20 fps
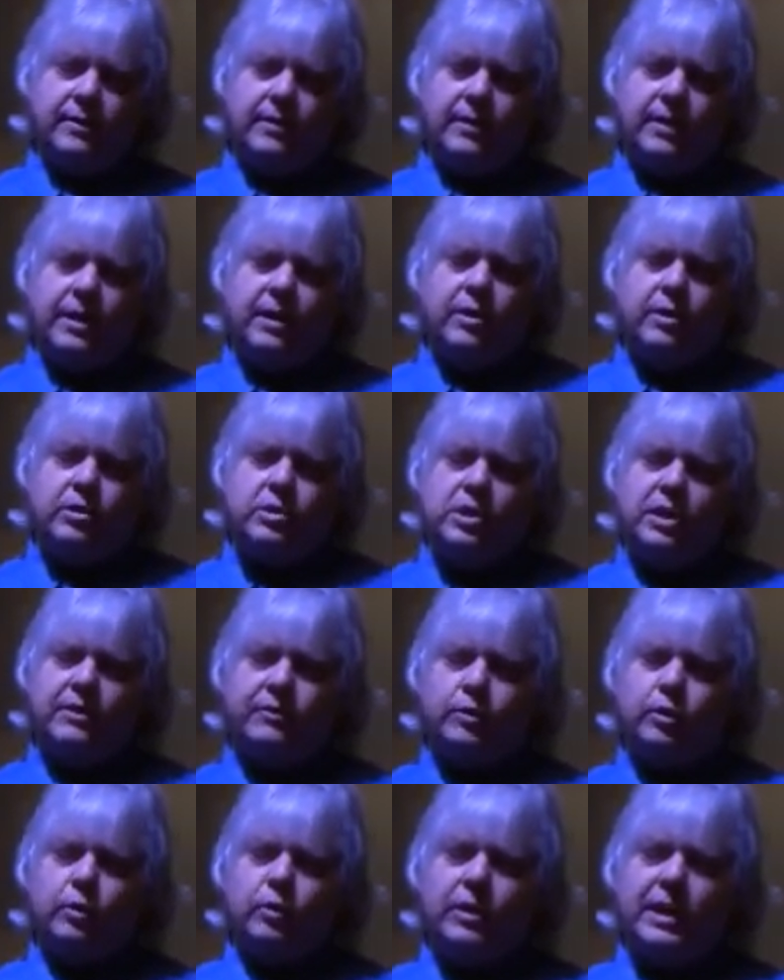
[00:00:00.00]
the energy
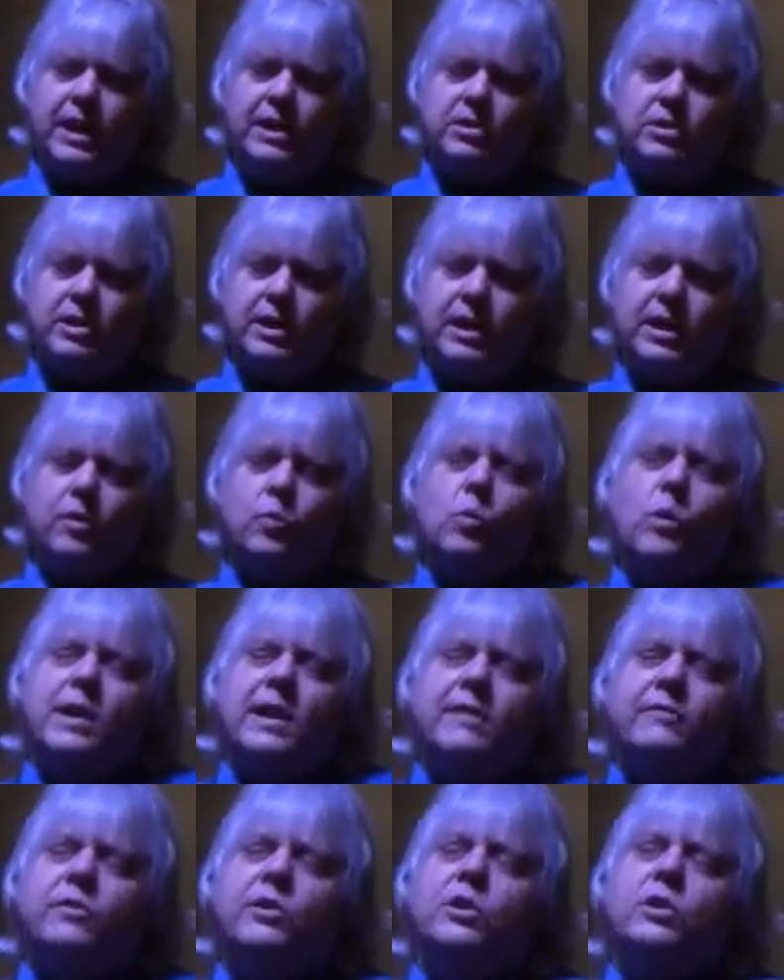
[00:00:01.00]
of creation, and
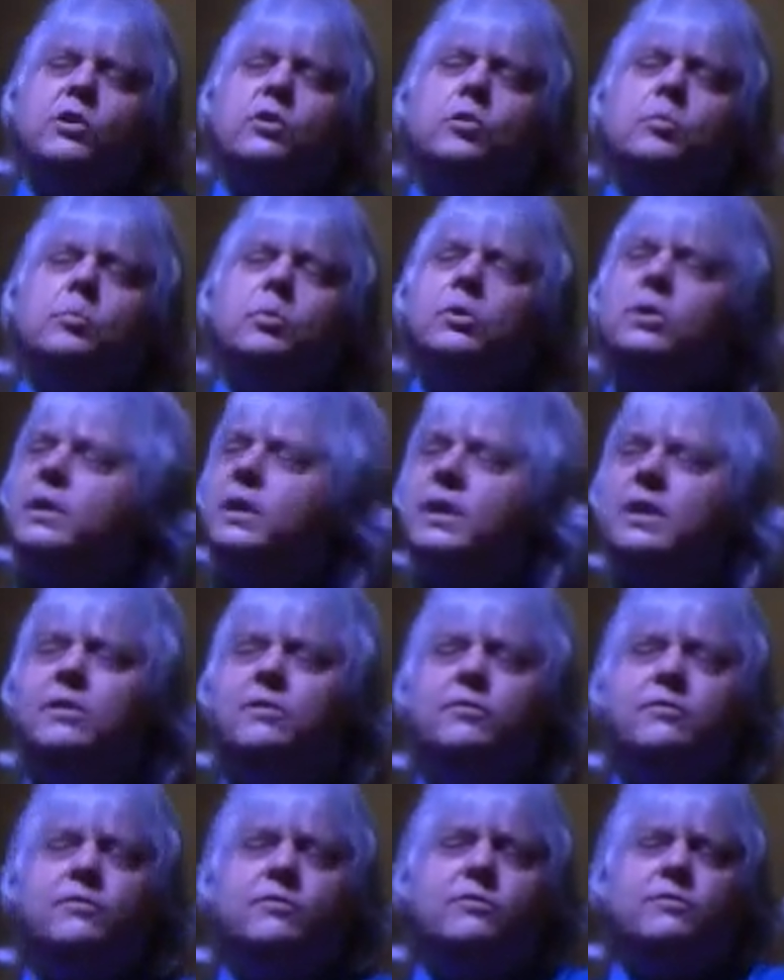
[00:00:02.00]
whatever you
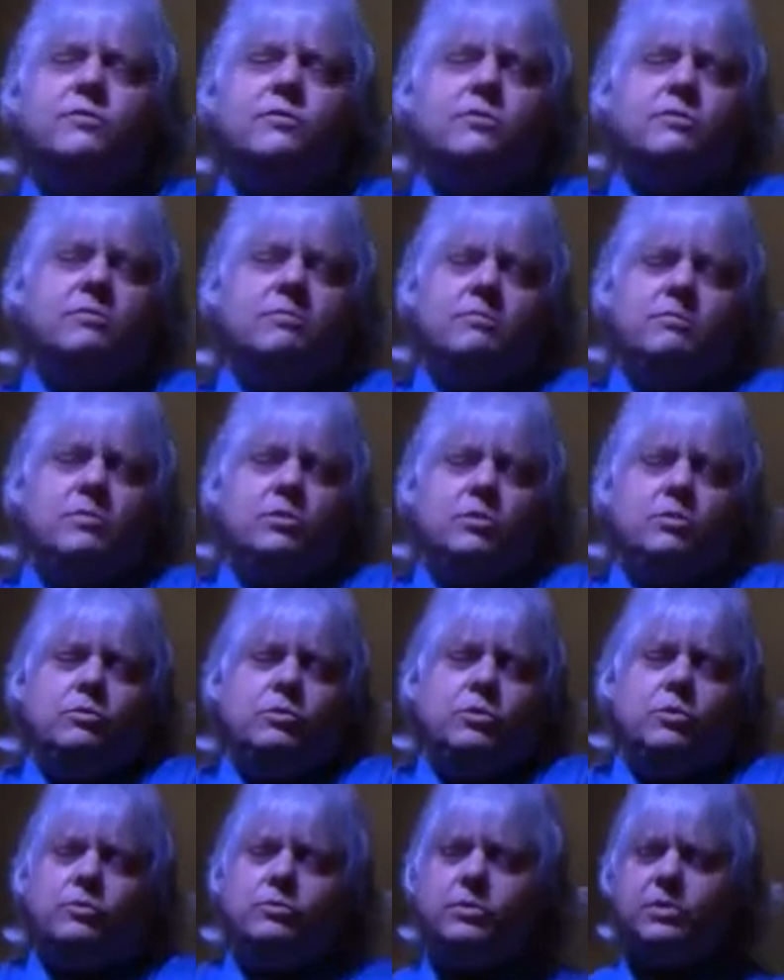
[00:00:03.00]
believe you
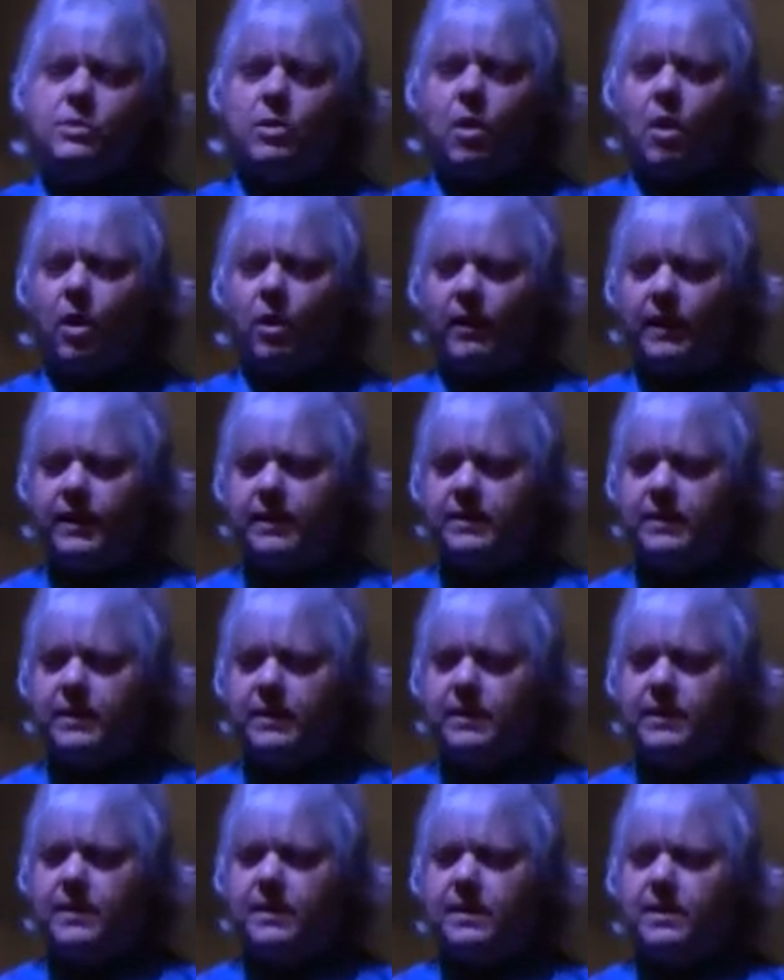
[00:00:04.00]
choose to call it,
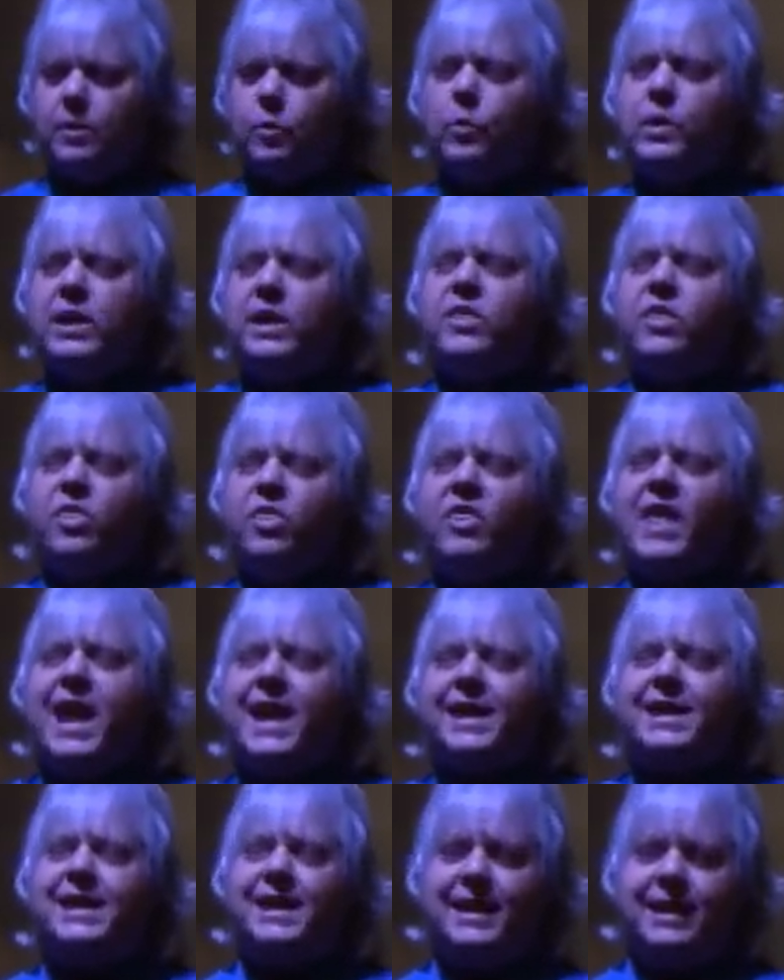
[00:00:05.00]
we
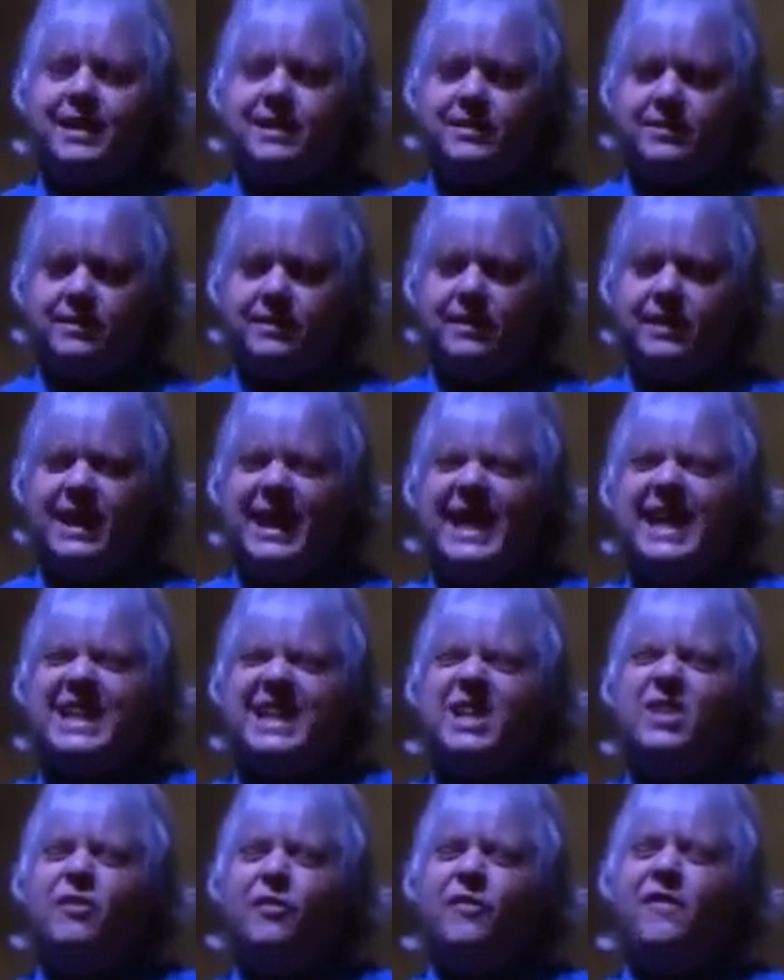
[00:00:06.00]
thank it in
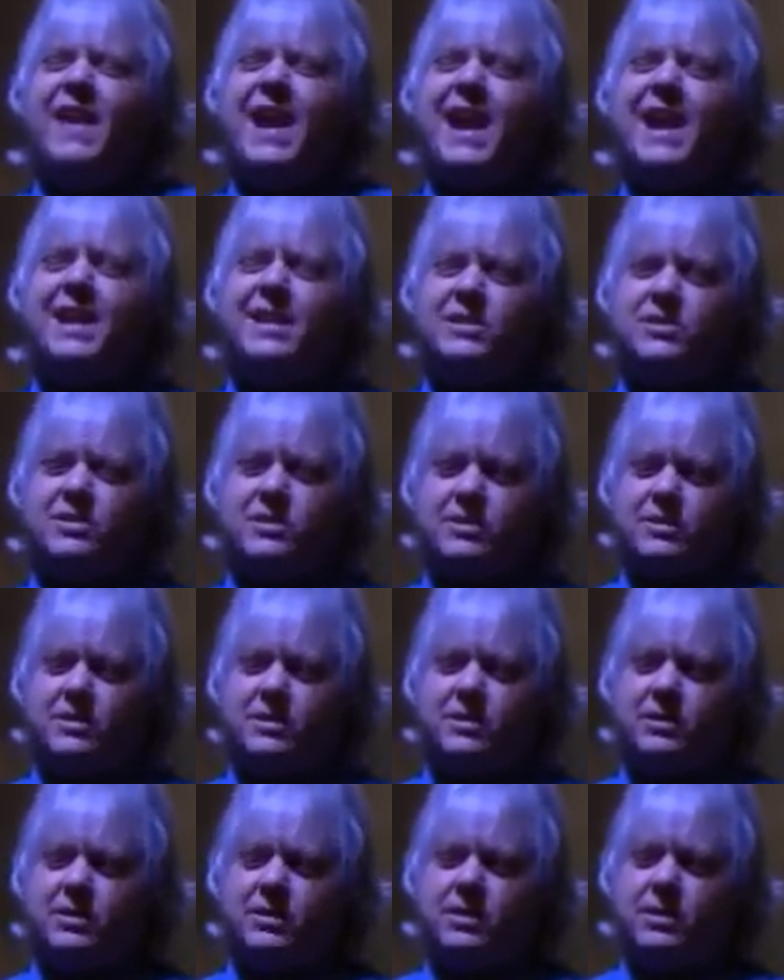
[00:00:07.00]

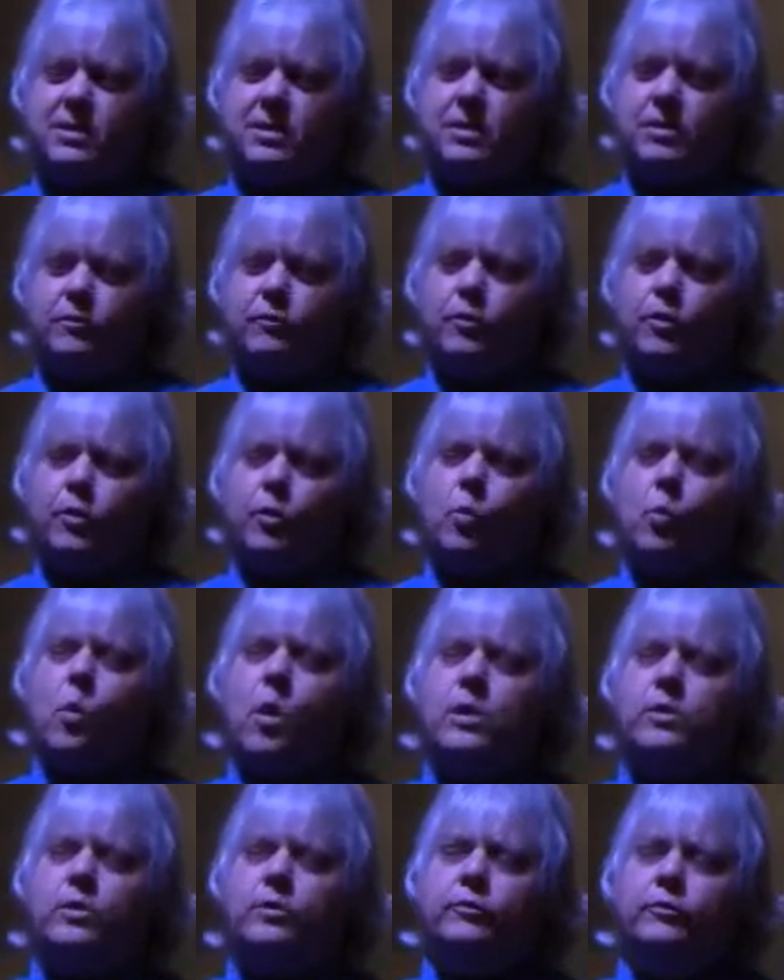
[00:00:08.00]
advance for the
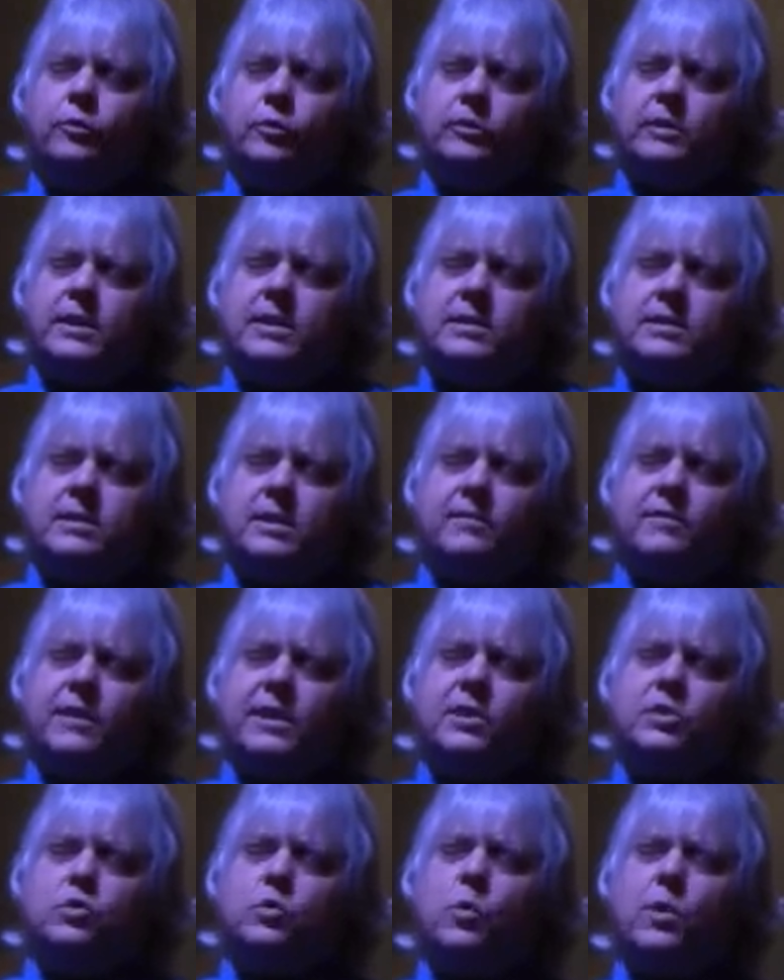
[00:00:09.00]
wonderfulness of
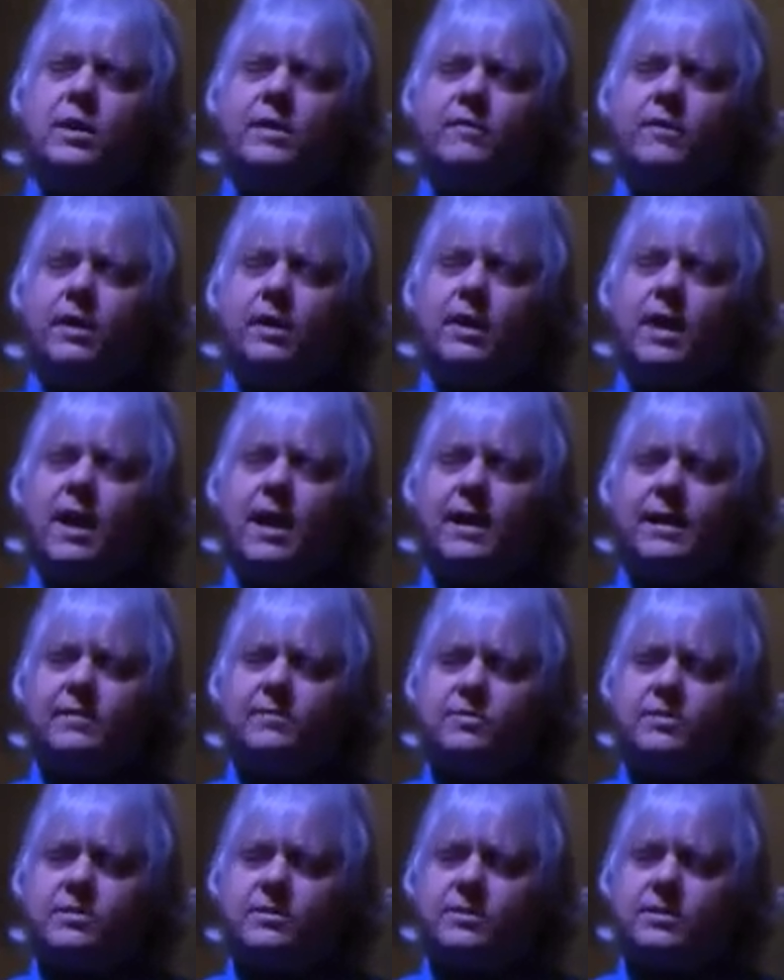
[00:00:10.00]
each one of our
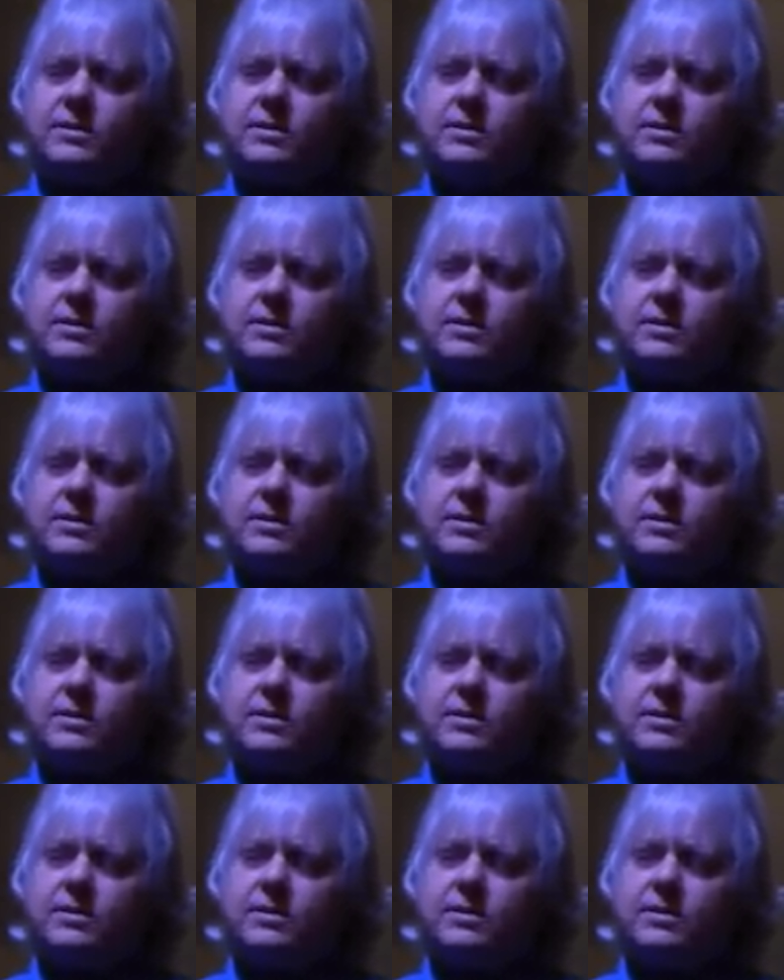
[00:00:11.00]
lives.